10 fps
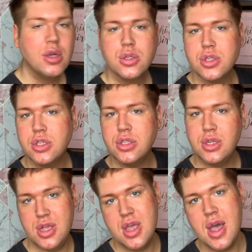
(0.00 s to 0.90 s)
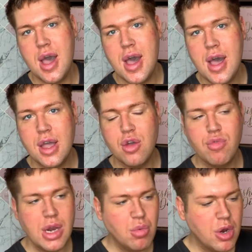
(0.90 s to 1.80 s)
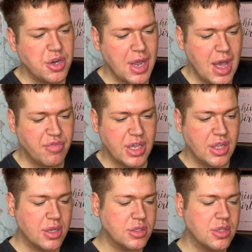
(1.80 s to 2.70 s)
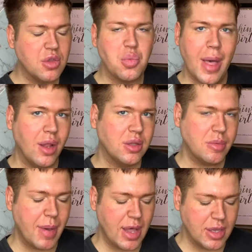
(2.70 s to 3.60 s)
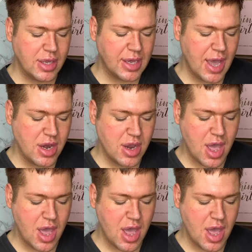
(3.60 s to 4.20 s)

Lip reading: So today I really want to dive into the Worldie palette again.